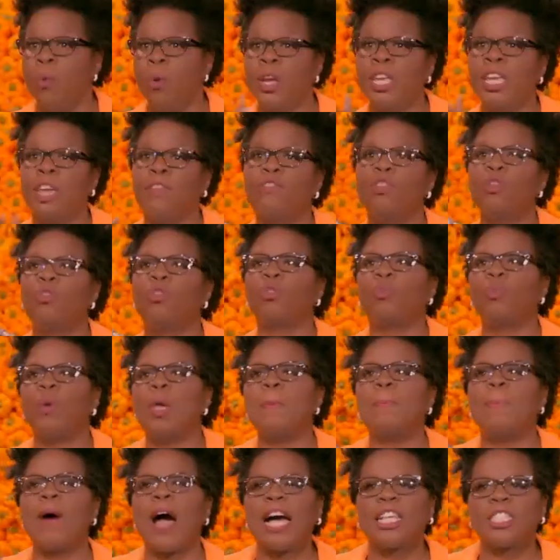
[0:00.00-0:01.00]
will give you
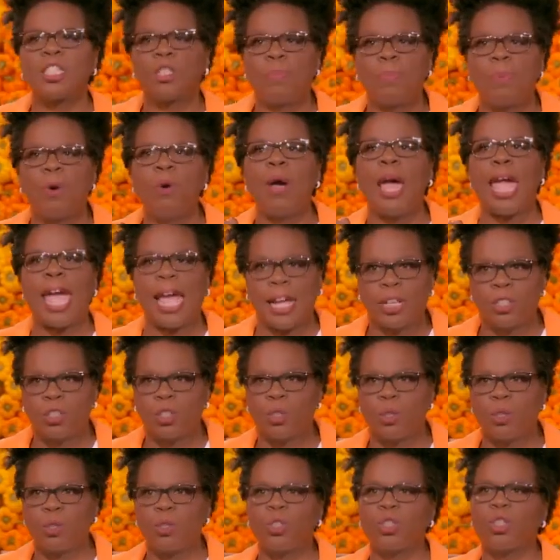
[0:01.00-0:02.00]
three possible
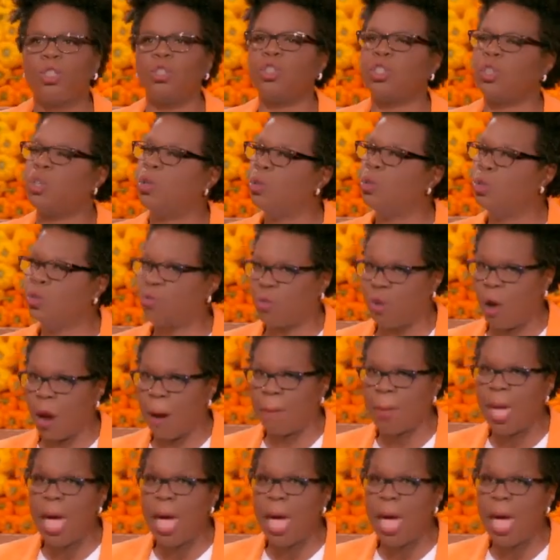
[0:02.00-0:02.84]
answers to choose from.